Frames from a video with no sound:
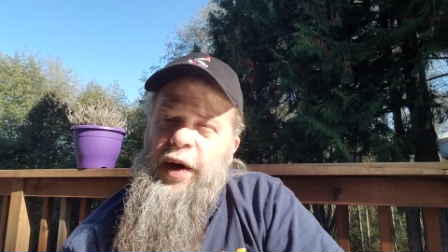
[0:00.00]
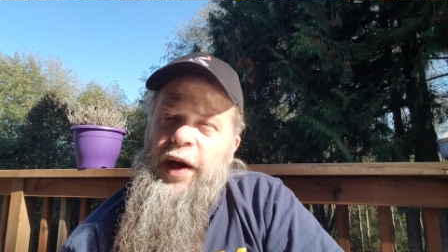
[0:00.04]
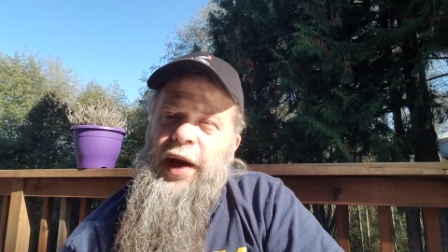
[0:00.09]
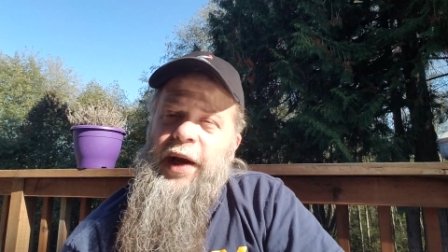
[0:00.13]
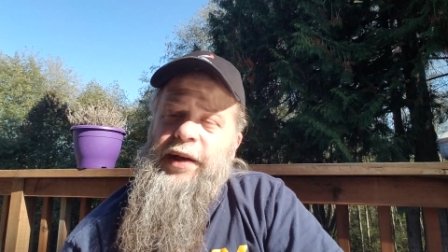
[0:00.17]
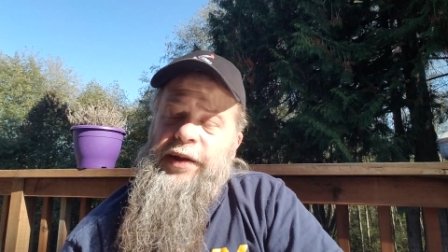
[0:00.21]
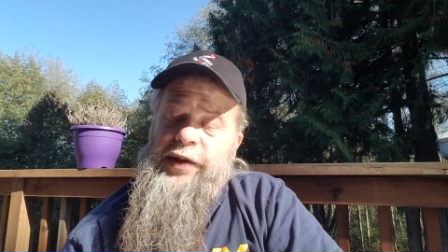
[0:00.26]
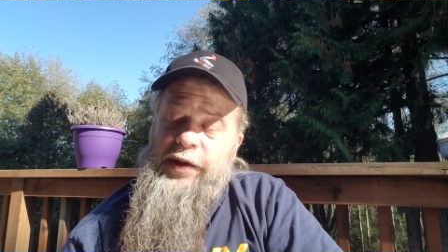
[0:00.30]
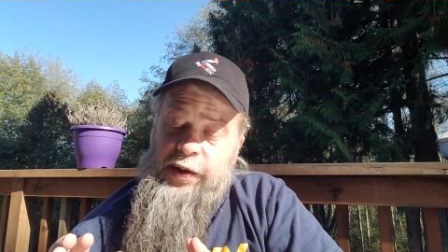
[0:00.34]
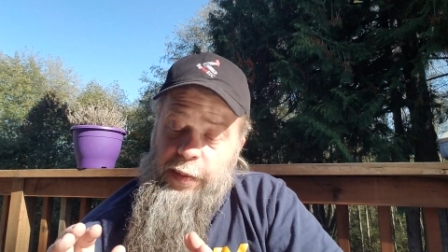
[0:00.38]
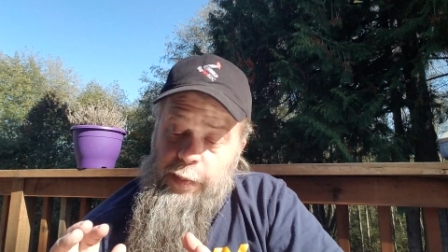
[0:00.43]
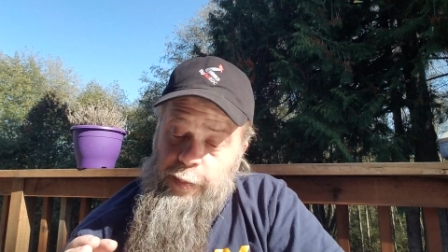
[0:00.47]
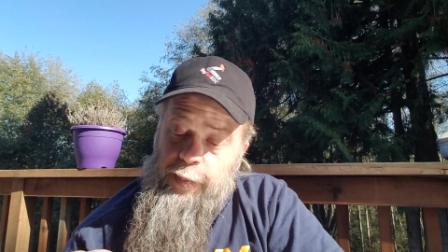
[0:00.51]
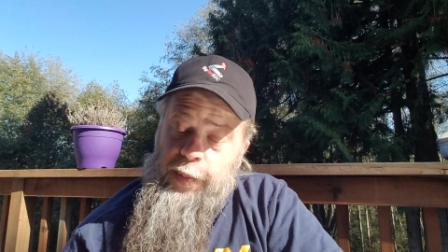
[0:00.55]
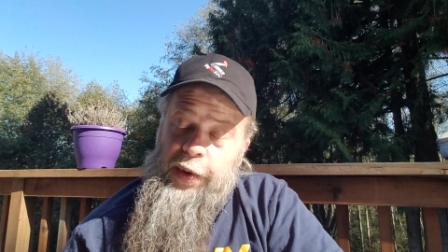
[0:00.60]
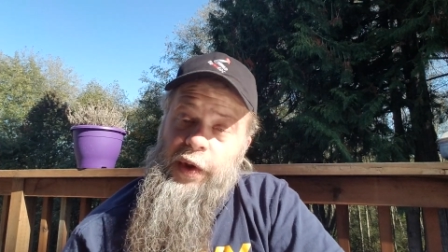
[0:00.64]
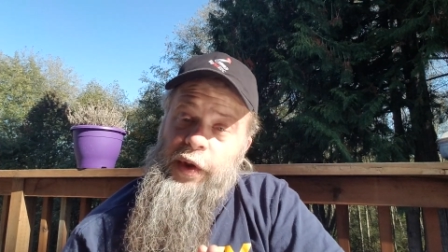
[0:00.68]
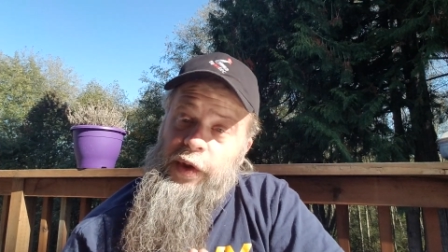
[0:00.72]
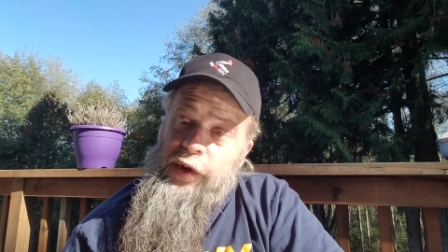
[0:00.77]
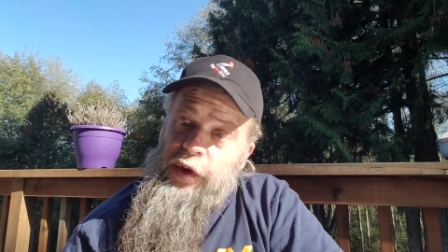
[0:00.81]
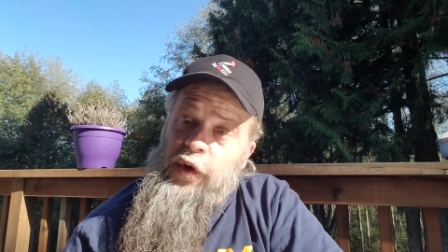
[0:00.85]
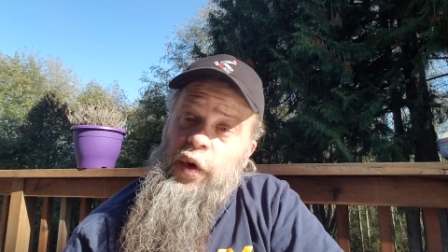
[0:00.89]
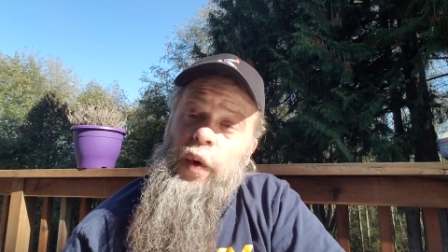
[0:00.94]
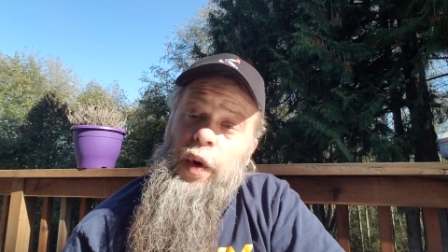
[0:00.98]
as the
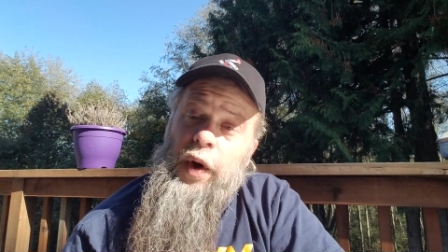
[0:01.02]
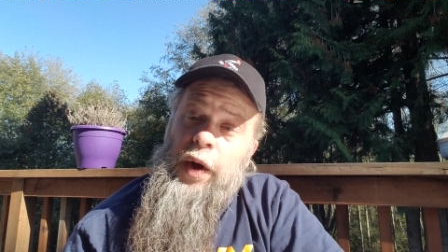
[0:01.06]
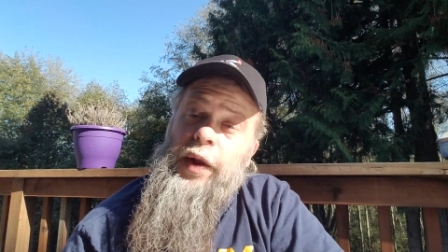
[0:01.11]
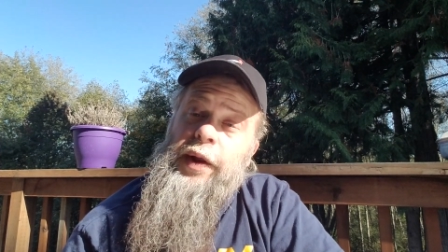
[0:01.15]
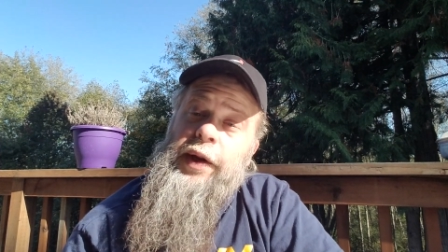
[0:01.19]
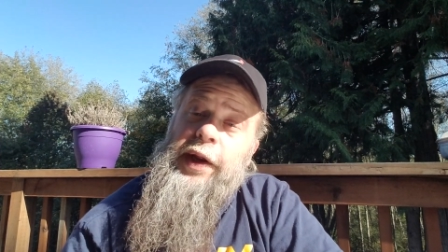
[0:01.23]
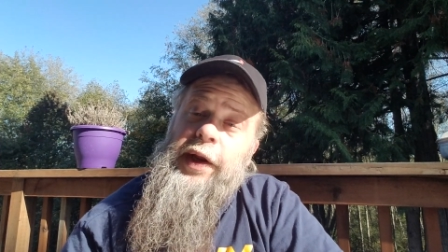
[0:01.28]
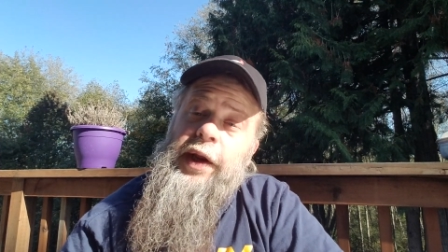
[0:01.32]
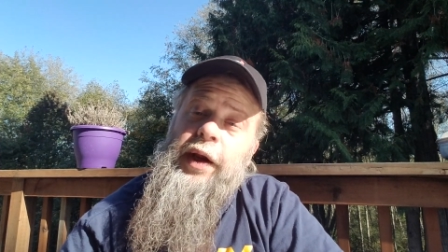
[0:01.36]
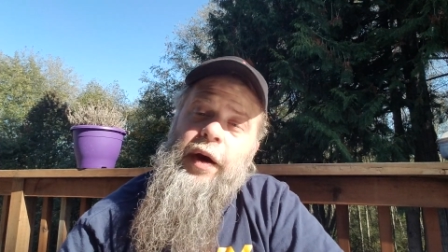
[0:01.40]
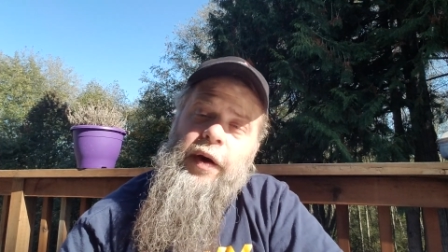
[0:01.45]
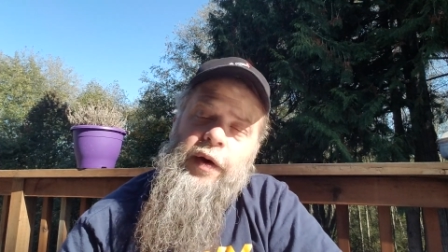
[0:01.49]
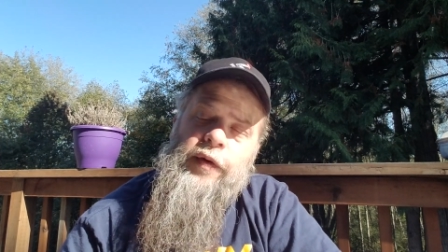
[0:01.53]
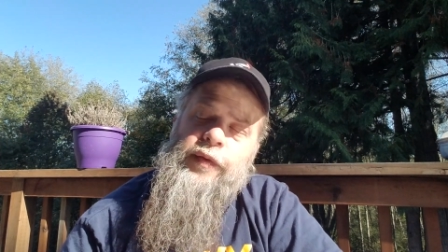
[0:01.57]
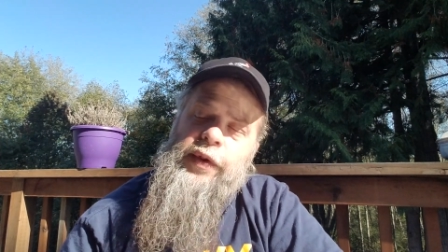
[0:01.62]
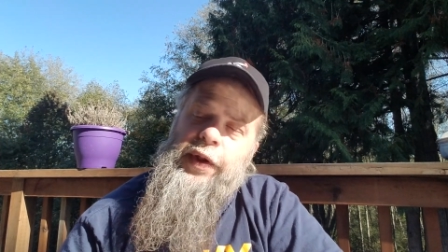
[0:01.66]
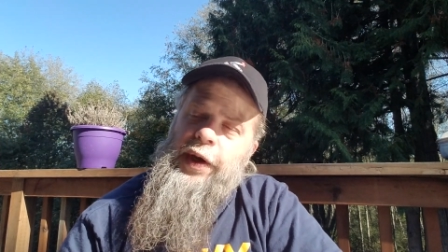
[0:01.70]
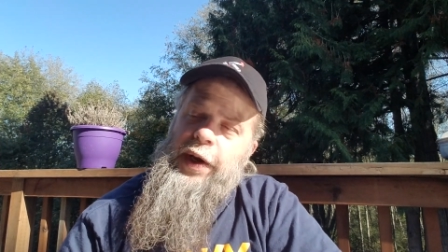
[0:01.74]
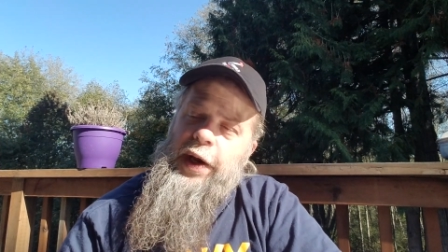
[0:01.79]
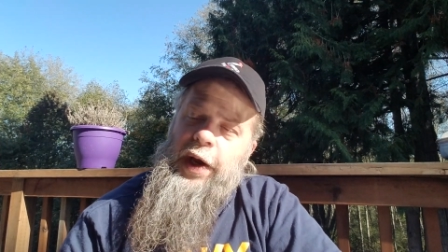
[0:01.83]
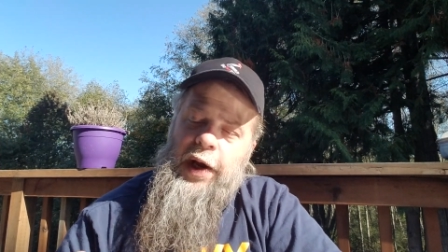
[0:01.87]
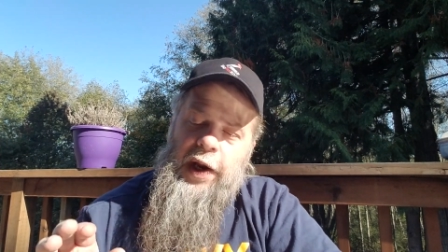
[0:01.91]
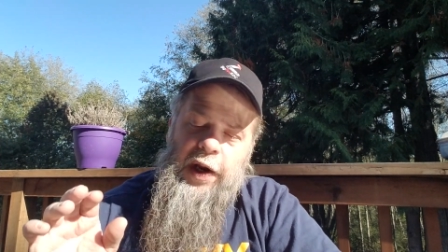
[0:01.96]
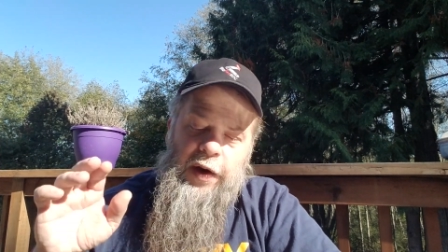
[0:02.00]
build quality of the
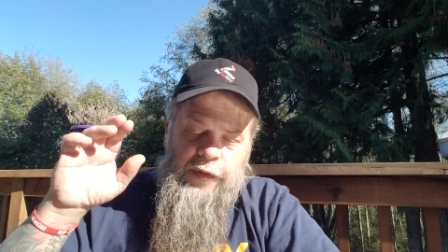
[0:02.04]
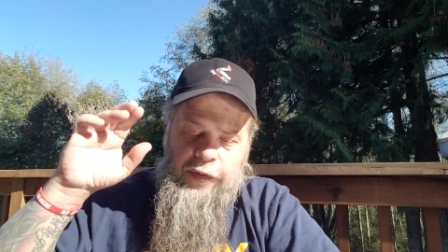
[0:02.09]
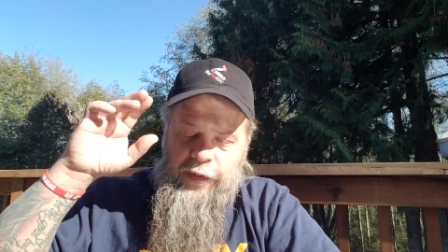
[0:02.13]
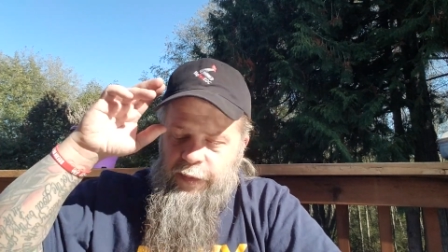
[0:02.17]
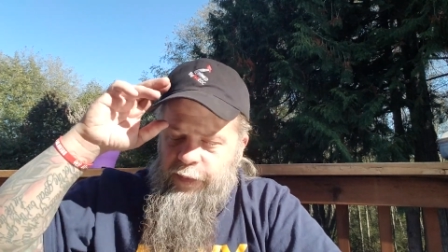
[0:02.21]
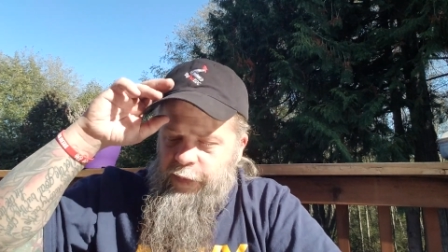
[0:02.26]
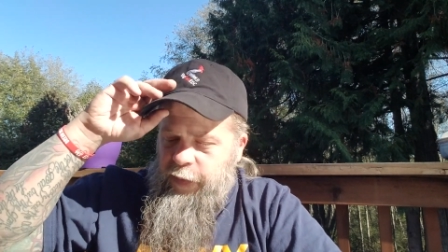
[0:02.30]
knife,